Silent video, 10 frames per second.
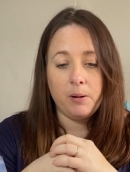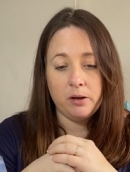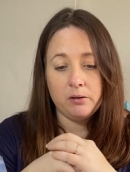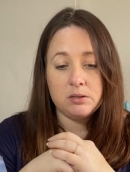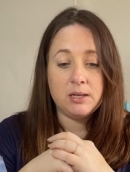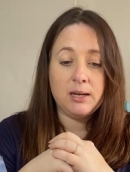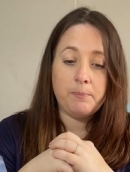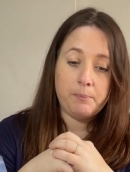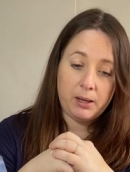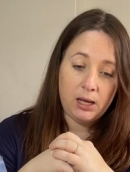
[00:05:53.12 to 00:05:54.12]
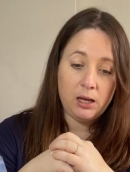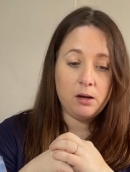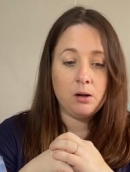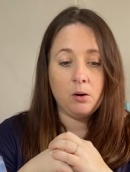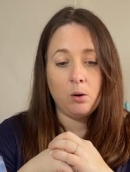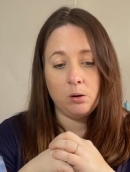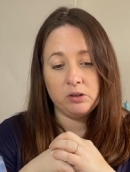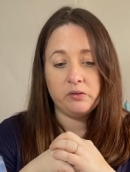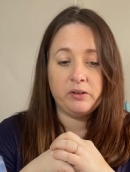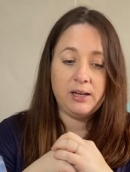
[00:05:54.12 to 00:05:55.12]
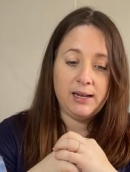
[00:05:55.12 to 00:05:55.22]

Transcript: Post-it, Bic, Oxford